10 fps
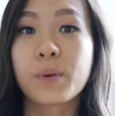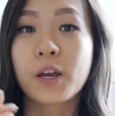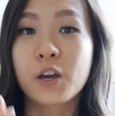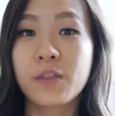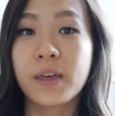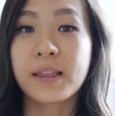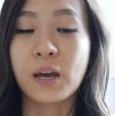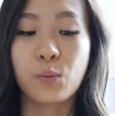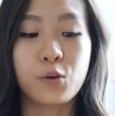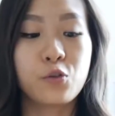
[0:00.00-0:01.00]
But good thing
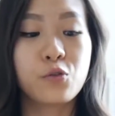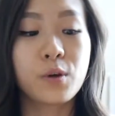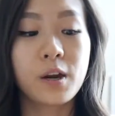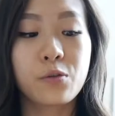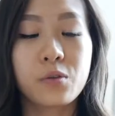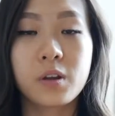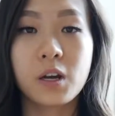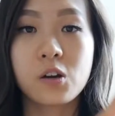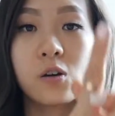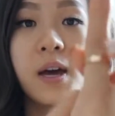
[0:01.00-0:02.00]
that when you do get it through the
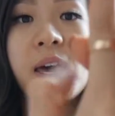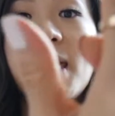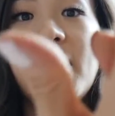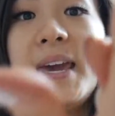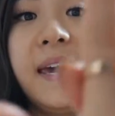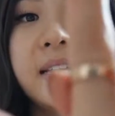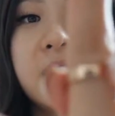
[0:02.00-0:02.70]
knuckle, it